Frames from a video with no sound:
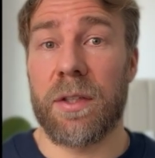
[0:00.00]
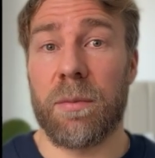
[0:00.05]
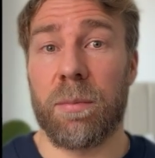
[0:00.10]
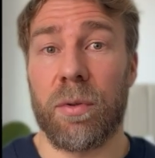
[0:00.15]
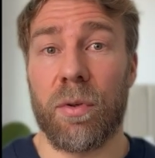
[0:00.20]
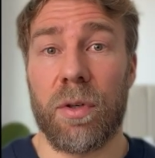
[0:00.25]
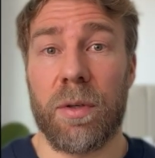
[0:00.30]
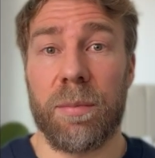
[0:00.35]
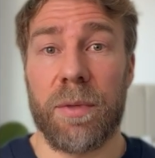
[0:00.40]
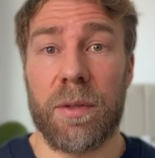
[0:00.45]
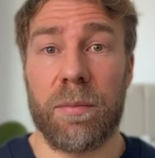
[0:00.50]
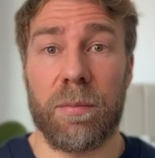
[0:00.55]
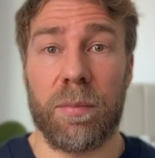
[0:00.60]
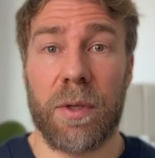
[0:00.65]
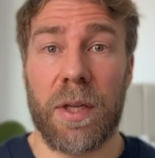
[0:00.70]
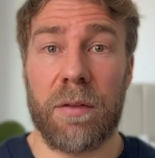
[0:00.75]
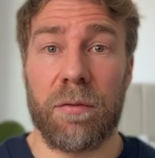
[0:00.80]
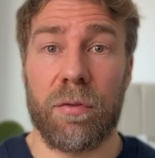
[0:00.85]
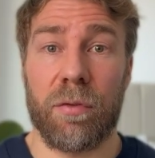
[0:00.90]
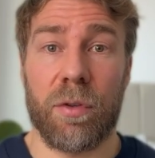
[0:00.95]
deployment
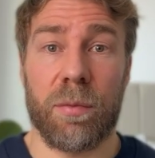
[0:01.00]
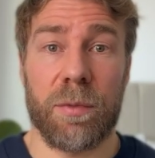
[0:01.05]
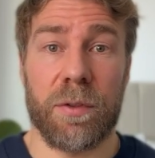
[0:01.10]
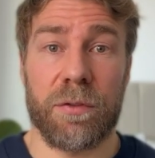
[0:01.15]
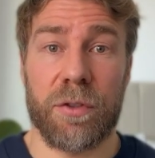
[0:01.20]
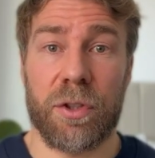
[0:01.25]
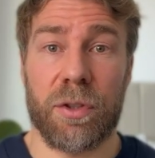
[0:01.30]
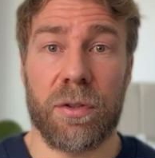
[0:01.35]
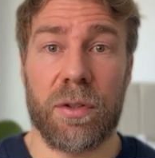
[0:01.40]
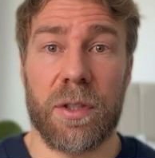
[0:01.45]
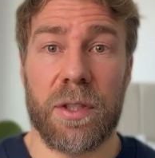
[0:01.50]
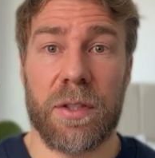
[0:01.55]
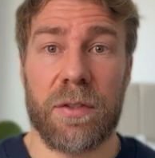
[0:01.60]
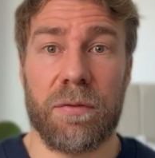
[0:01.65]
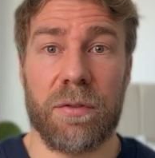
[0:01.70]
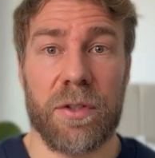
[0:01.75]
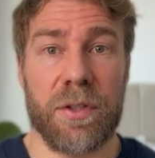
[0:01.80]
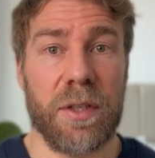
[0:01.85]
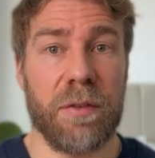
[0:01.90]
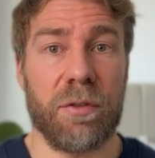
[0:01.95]
platform of choice
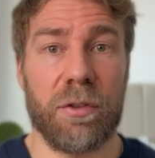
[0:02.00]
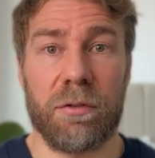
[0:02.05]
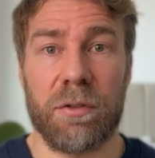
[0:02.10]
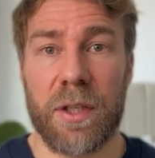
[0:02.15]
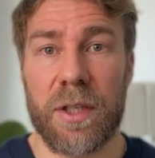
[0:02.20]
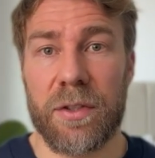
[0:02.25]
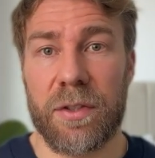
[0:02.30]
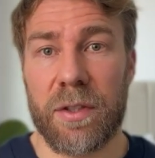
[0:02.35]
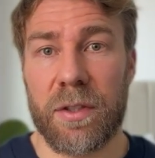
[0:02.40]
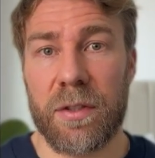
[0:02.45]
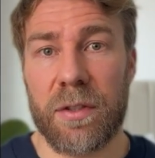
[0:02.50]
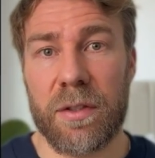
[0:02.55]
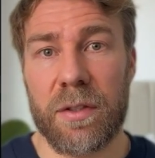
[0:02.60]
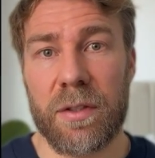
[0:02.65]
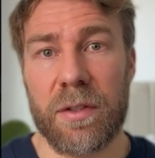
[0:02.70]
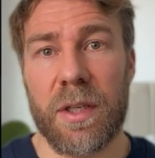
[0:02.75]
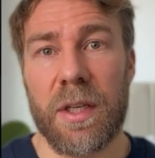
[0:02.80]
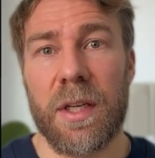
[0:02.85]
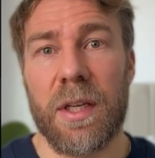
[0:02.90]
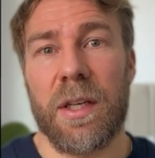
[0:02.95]
for several
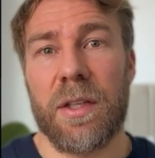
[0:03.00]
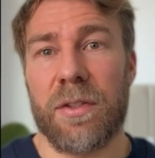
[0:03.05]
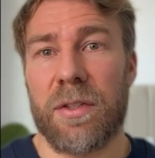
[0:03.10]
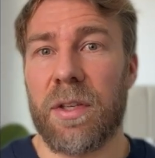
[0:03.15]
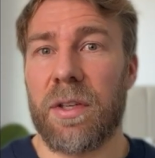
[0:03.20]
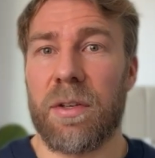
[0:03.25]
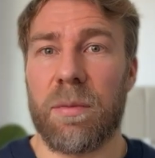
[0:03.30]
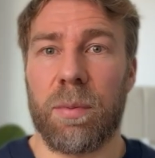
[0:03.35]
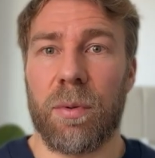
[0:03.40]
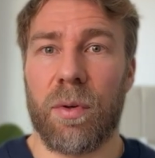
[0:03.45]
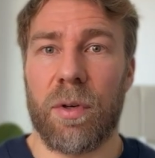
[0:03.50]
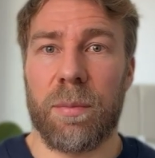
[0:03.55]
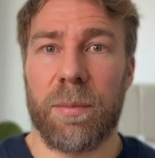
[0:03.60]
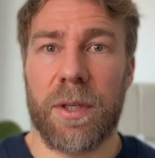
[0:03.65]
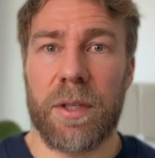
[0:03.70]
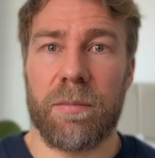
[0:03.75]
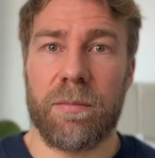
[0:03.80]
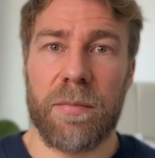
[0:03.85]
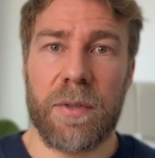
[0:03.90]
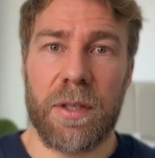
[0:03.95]
reasons. Instant
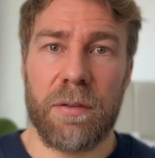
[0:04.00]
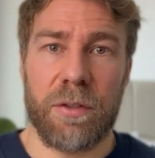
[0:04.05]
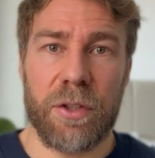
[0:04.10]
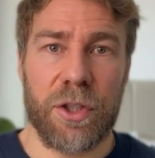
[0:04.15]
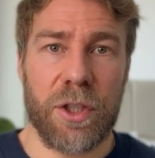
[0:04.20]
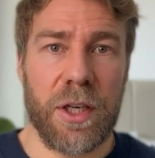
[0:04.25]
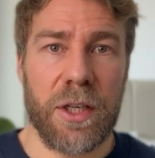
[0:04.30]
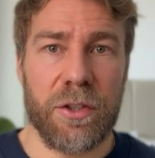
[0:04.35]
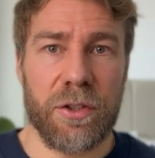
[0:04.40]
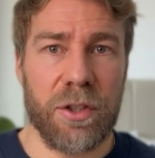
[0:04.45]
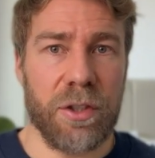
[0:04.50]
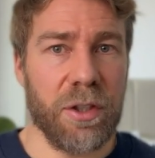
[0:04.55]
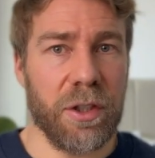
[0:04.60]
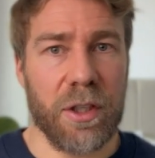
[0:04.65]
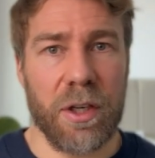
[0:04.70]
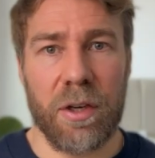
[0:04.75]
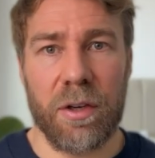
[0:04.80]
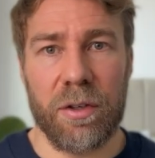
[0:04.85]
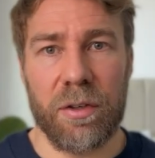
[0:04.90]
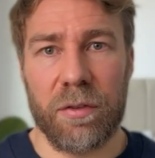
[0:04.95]
deployment, every change in your
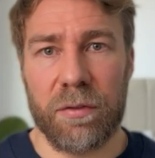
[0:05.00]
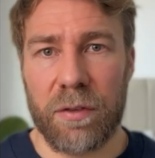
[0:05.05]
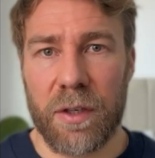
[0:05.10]
code or